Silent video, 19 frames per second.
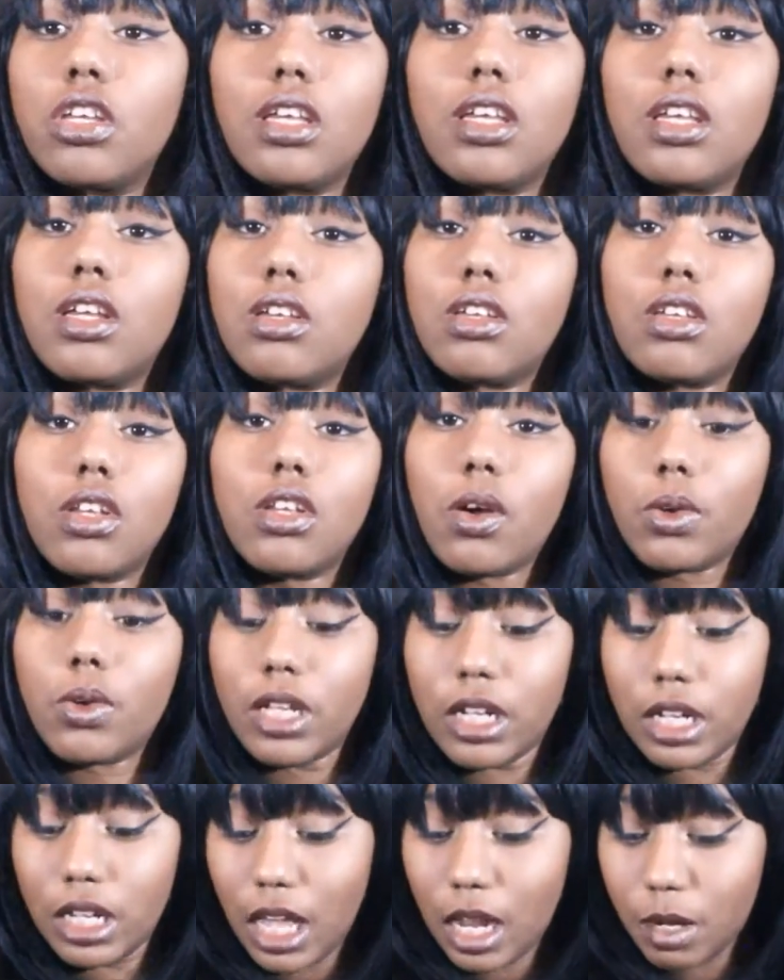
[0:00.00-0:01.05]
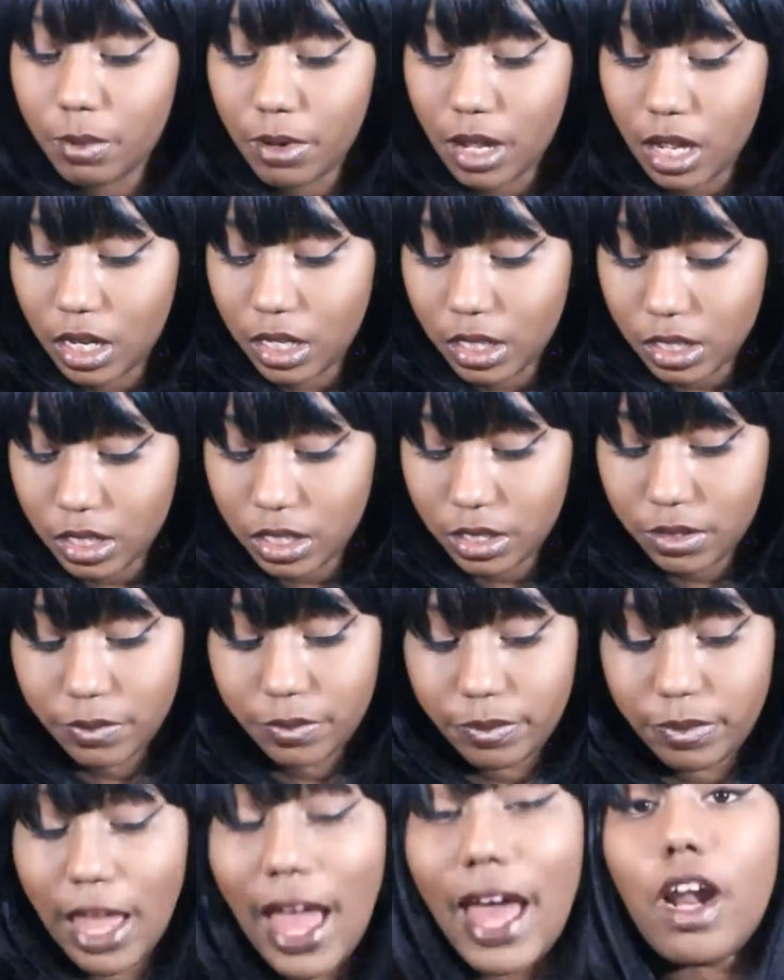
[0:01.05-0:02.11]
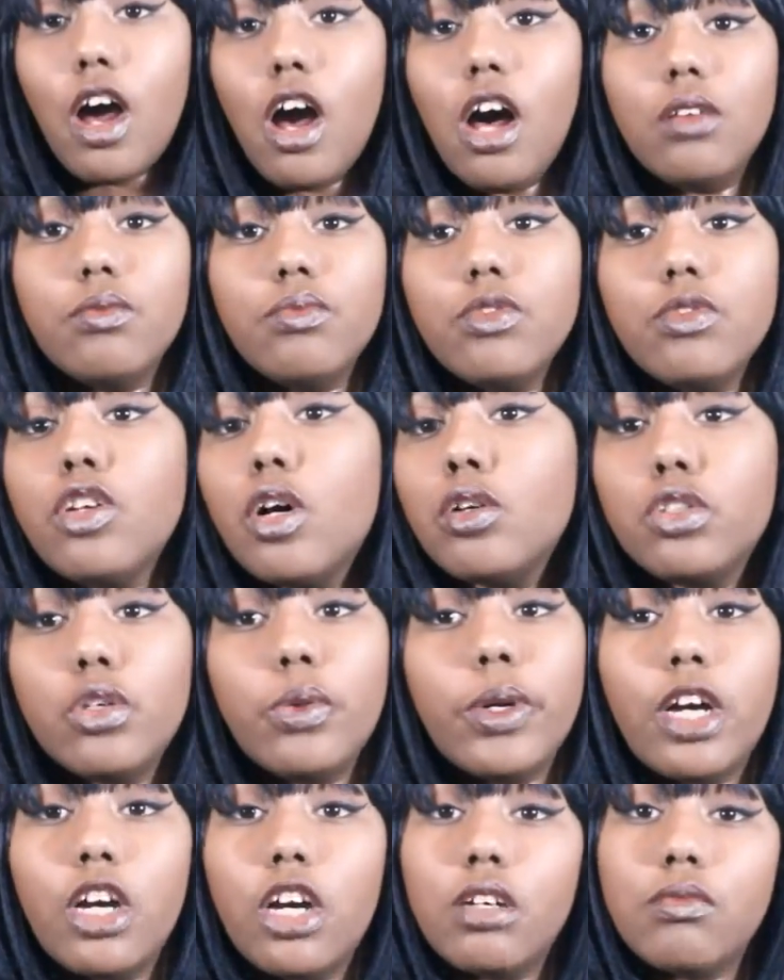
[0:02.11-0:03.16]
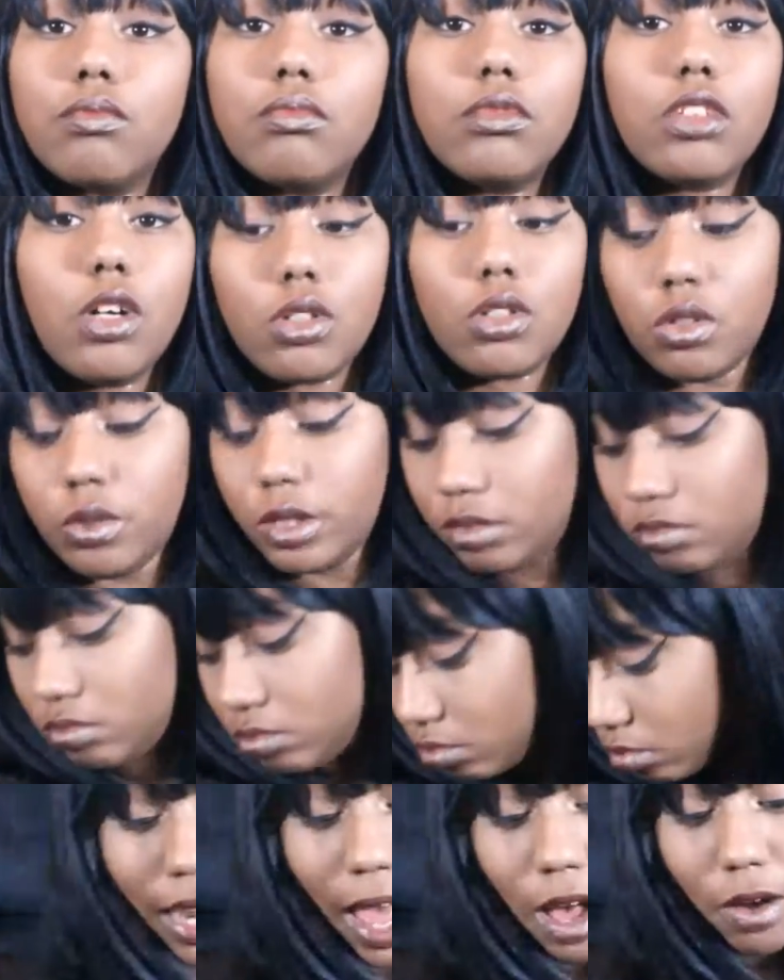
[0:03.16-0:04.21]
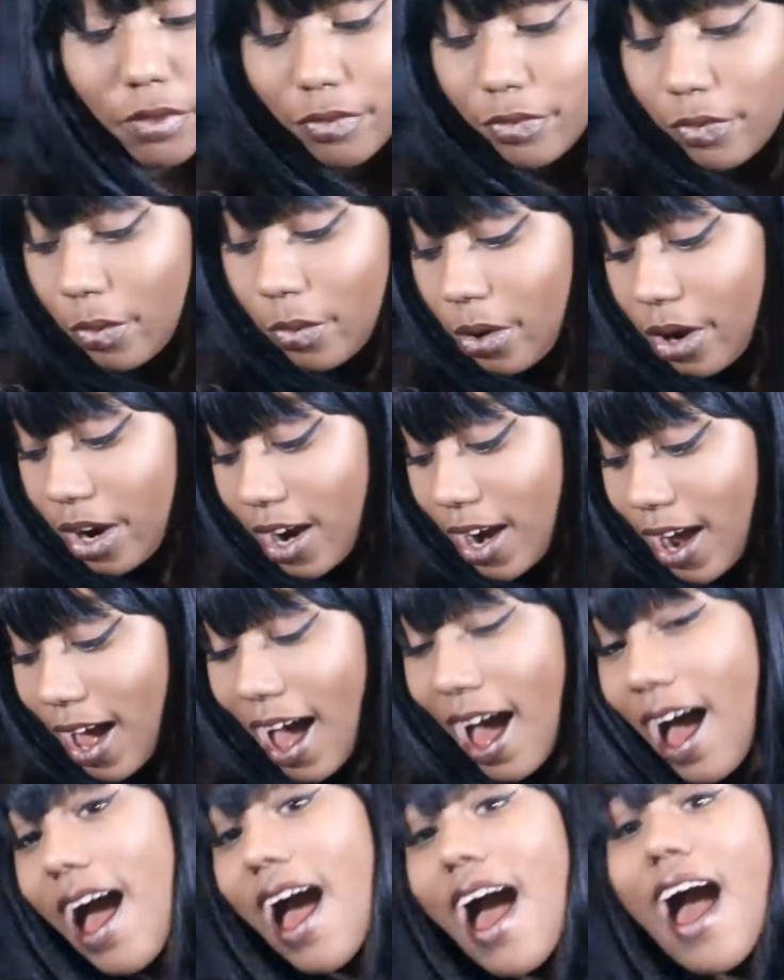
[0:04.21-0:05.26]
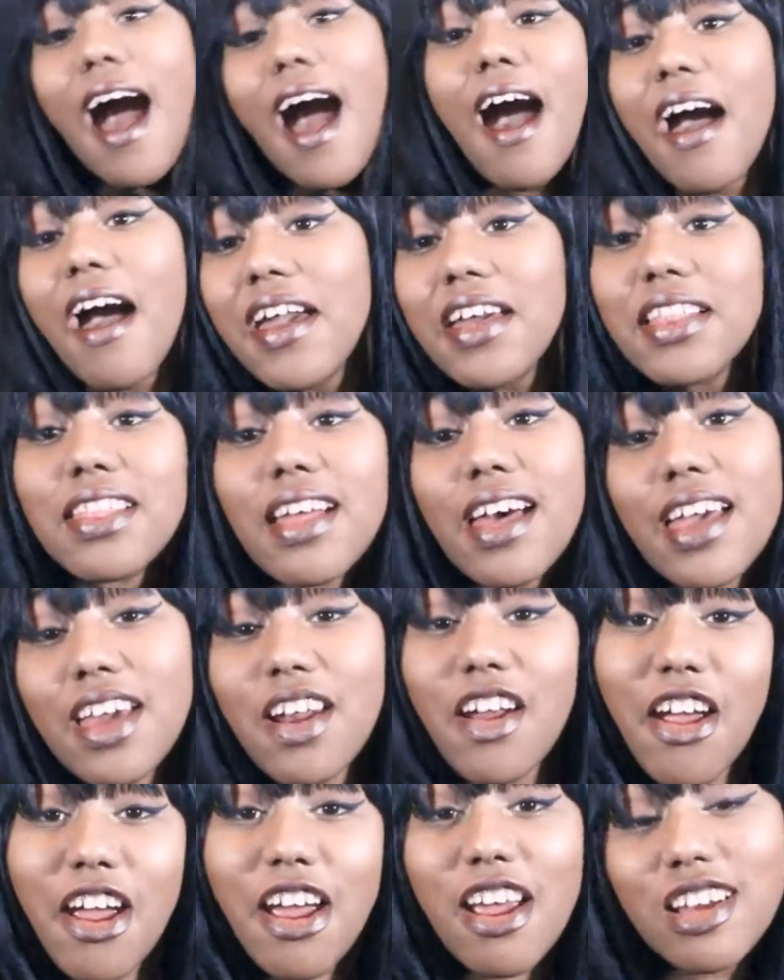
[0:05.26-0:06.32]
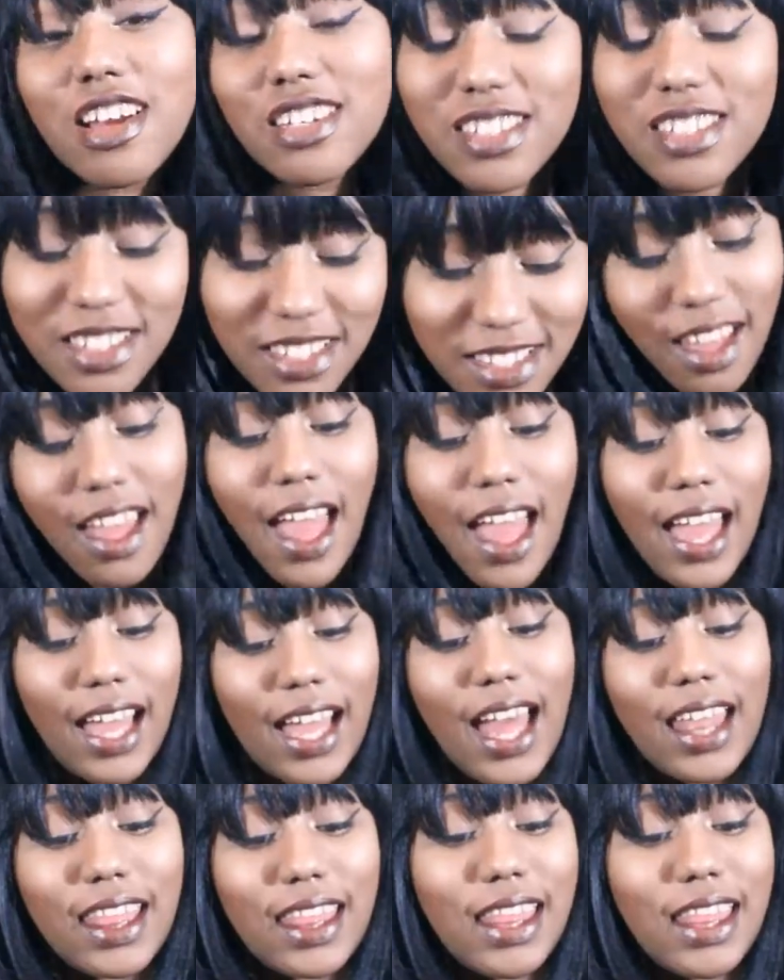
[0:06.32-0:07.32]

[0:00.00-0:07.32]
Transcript: you, you don't need a lot of product at all. Don't do it, girl. Don't do it. Now for highlighters, I got